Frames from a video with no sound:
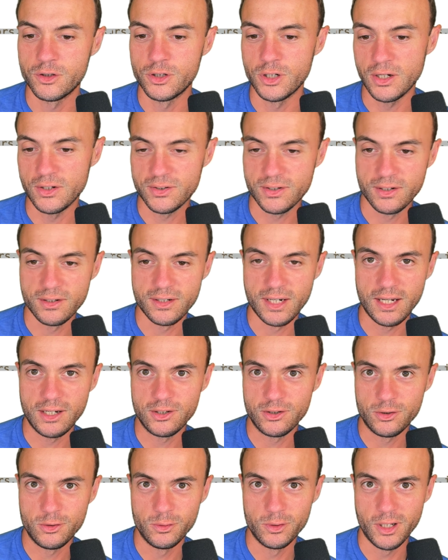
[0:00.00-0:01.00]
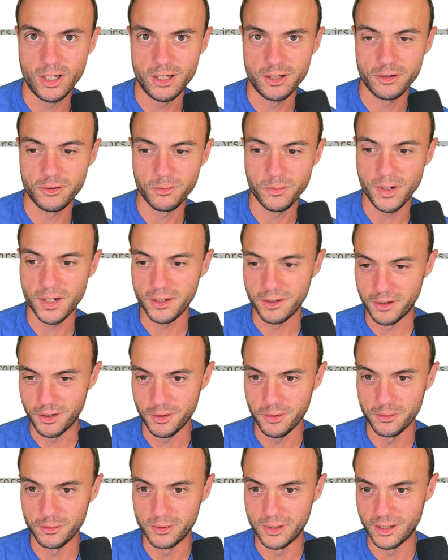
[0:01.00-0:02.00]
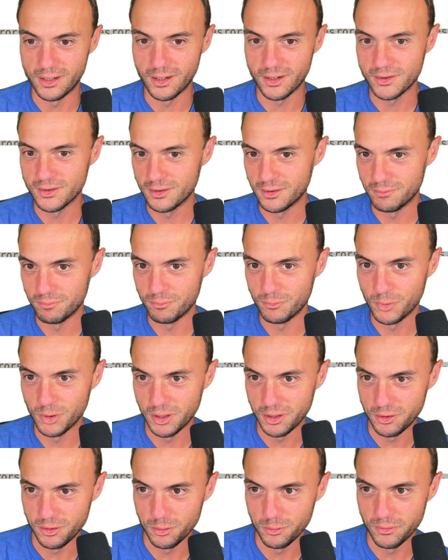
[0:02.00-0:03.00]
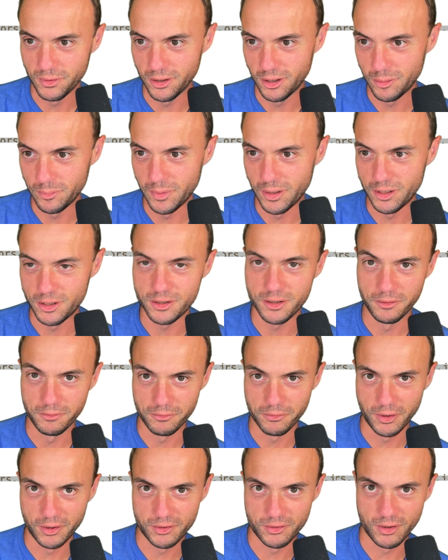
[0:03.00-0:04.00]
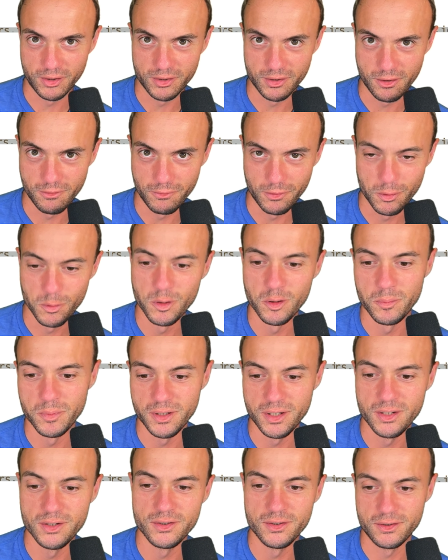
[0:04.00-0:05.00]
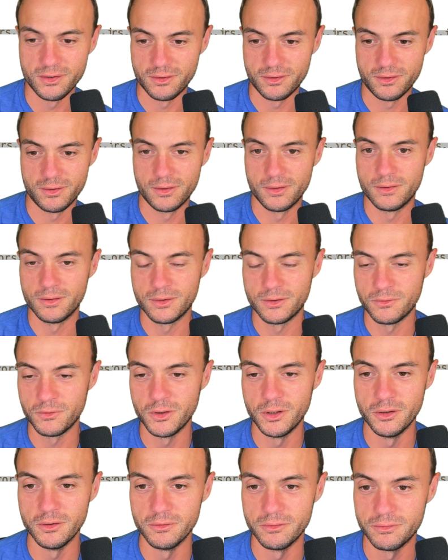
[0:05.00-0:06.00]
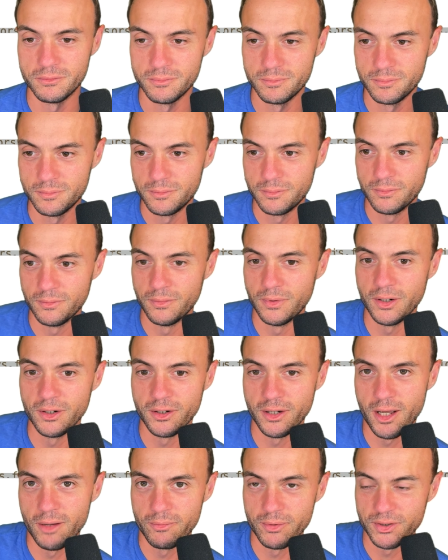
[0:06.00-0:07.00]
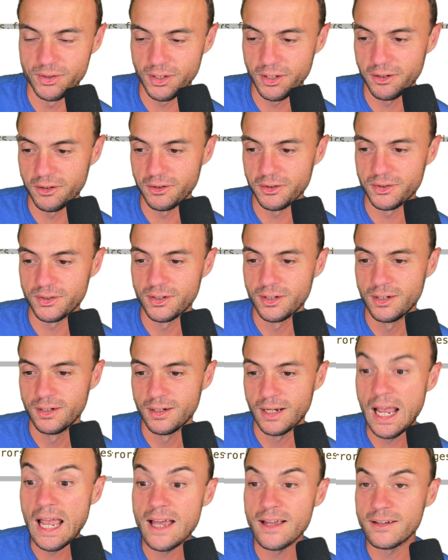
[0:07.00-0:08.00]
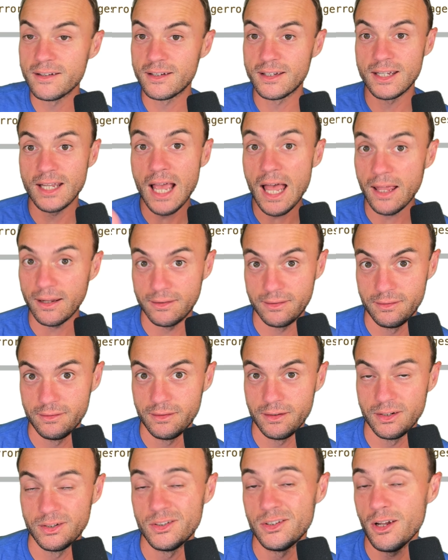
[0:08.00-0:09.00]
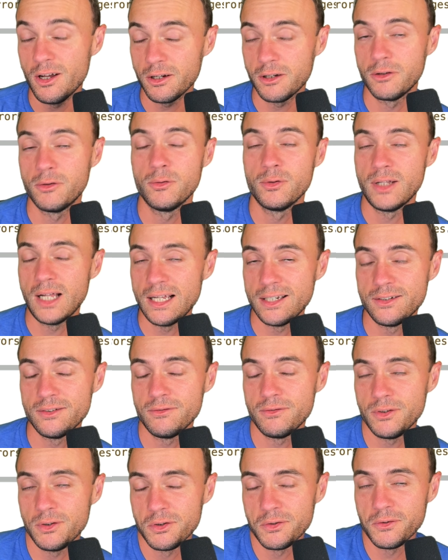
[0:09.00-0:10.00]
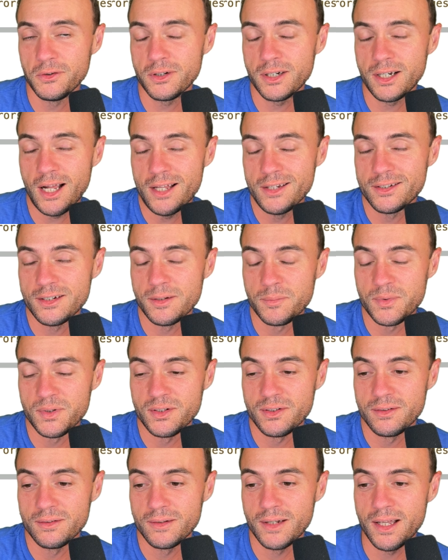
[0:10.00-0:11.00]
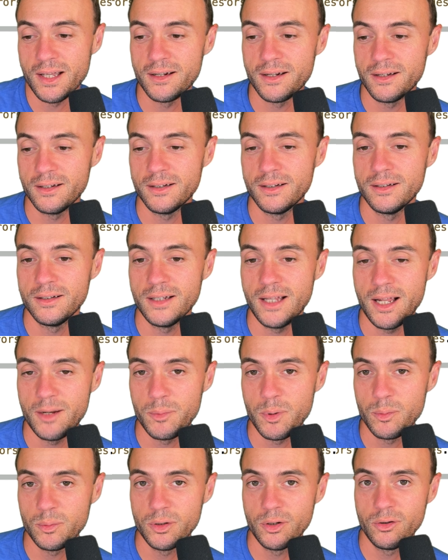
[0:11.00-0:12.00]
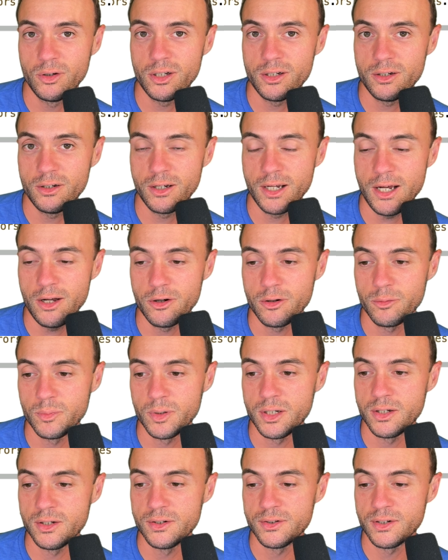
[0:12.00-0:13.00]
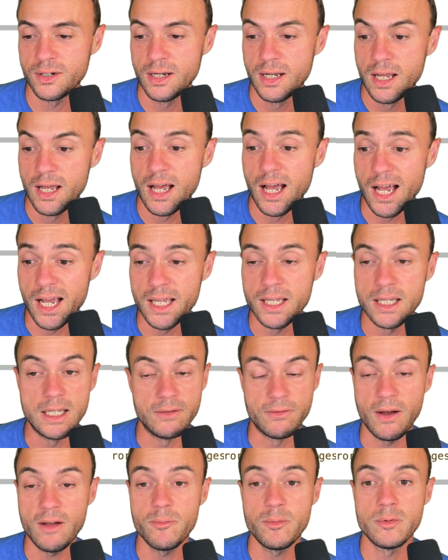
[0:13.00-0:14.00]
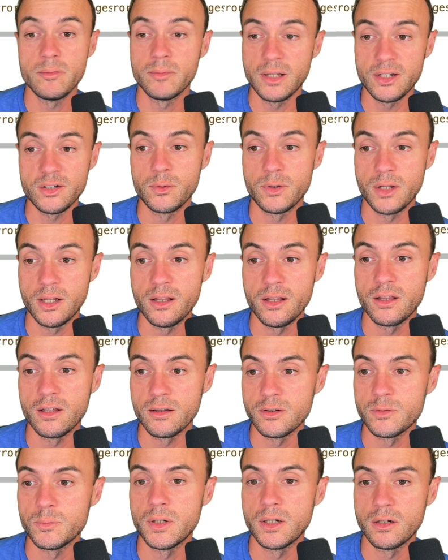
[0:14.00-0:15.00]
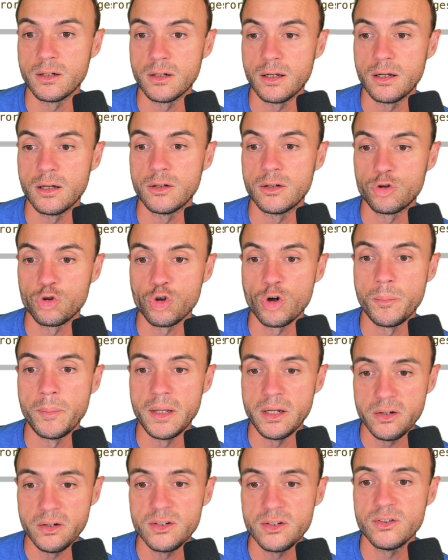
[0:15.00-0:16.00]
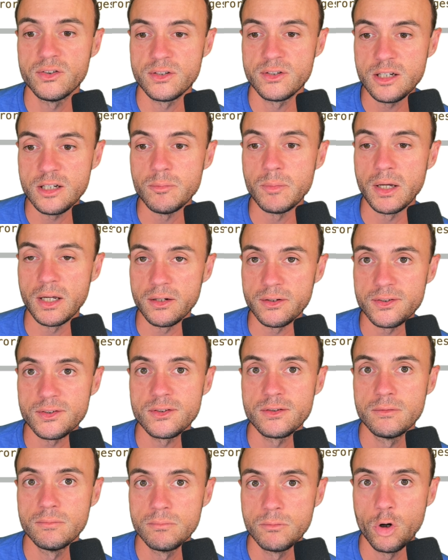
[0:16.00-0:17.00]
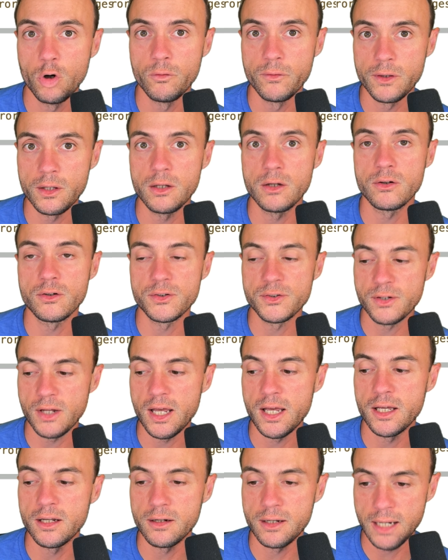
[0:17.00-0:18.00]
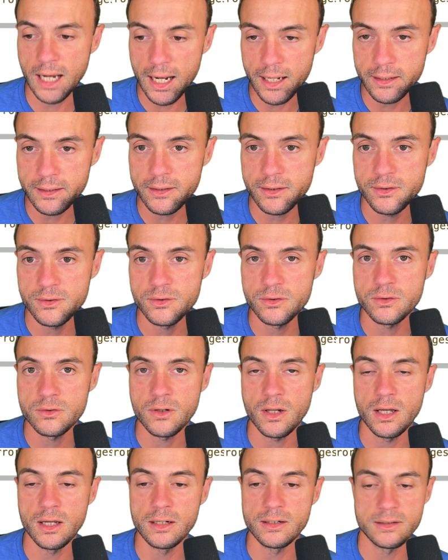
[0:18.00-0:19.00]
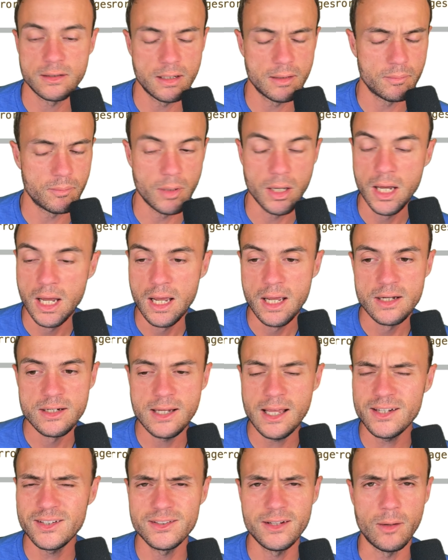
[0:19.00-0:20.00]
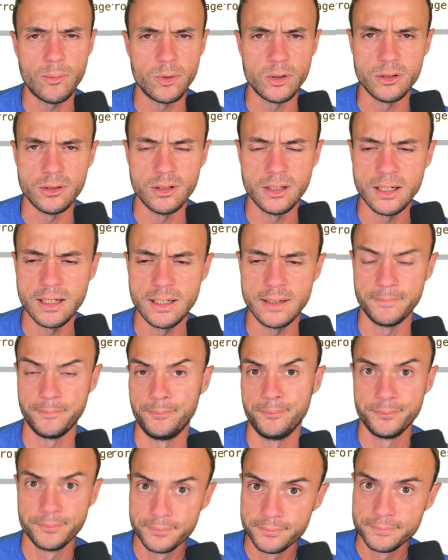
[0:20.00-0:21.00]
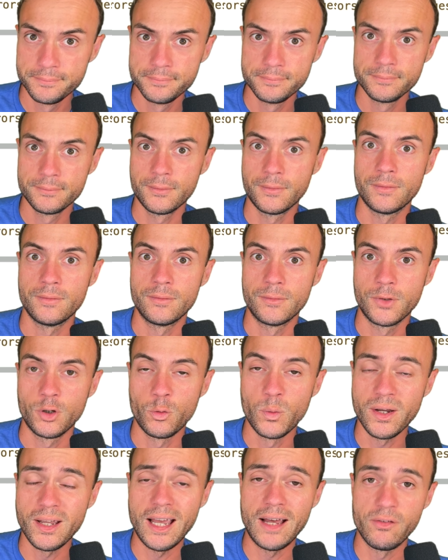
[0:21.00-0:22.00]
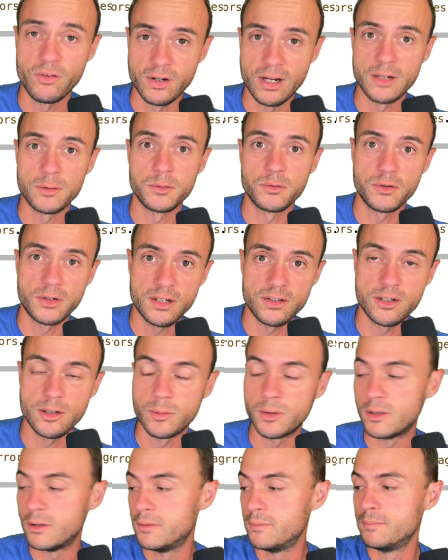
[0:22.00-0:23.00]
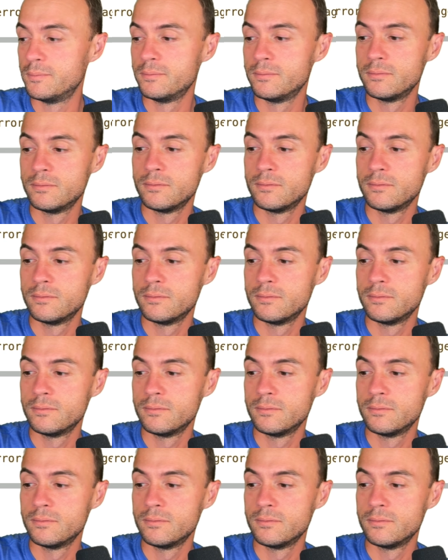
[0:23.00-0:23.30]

Justin takes too long to write code that doesn't really do very much and frustrates the viewer because it's full of very obvious errors. And yet, is talking through lots of useful concepts that a lot of people don't get to encounter because if I've been blessed with anything, it's been tremendous teammates over the years and colleagues. Test Double, quick advertisement for Test Double,